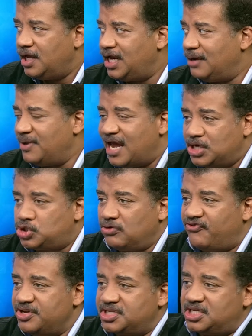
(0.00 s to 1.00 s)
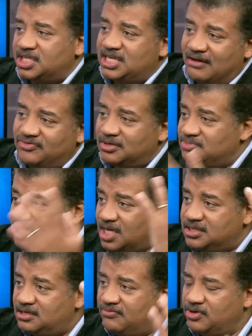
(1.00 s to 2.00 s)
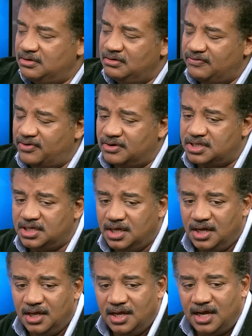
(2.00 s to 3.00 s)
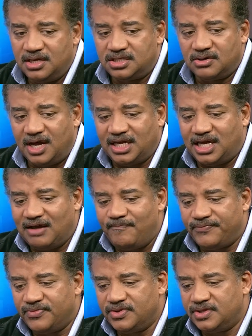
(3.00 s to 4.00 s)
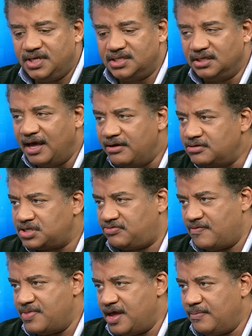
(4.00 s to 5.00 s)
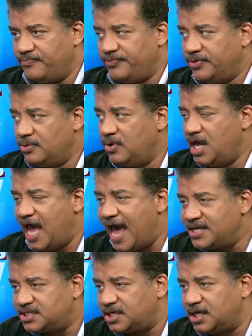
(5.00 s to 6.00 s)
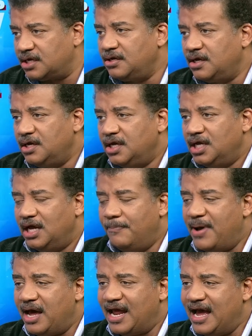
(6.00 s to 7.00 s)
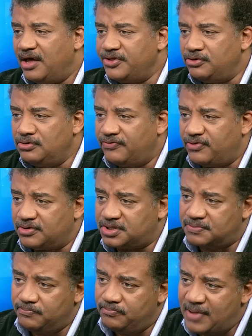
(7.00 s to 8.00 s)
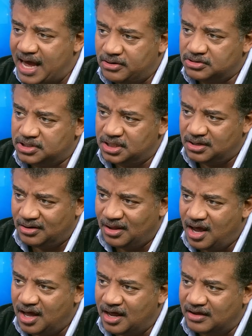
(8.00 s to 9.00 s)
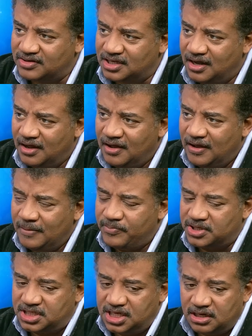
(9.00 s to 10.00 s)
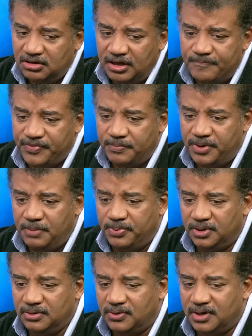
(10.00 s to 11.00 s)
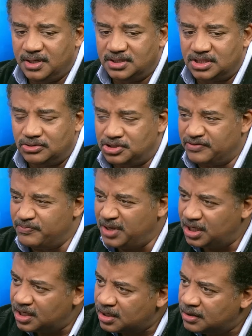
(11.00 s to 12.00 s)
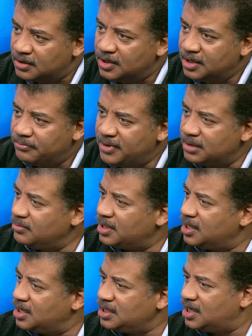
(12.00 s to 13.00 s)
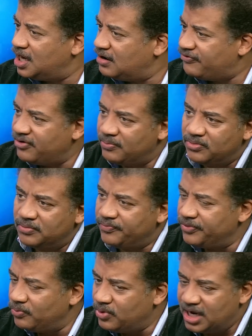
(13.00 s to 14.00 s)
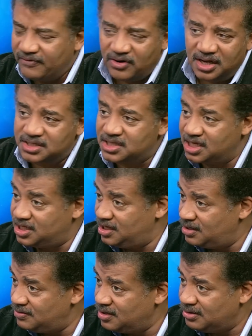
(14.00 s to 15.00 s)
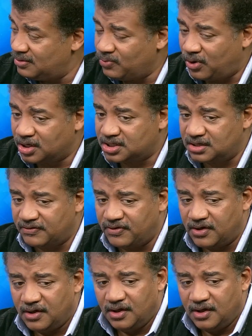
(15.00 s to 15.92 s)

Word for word: And I'm an astrophysicist, I have some sense of the universe. And so I get these letters from them mm-hmm. asking about how the universe matters in their lives, particularly people who are in search of meaning. Mm-hmm. Maybe they didn't get it from whatever else they did in their walks of,